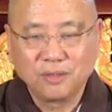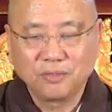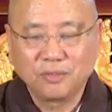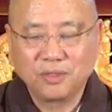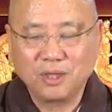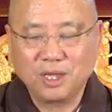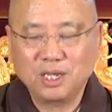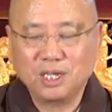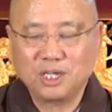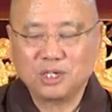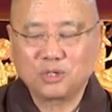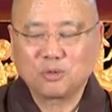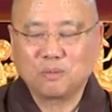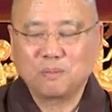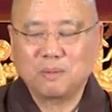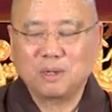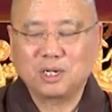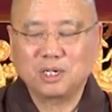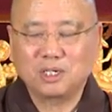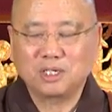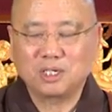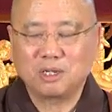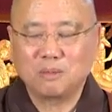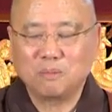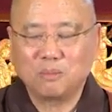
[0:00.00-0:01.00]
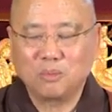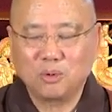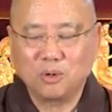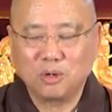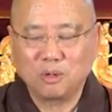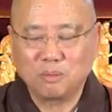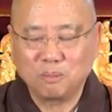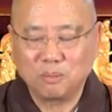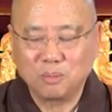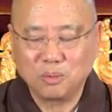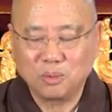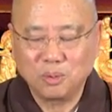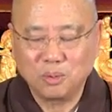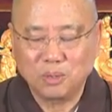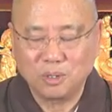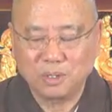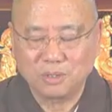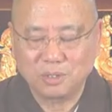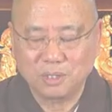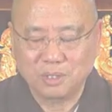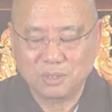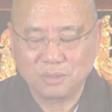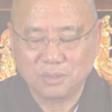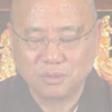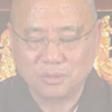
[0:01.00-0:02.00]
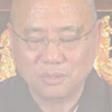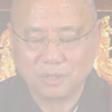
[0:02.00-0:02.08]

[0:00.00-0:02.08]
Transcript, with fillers: Then, as you meditate more and more, and then you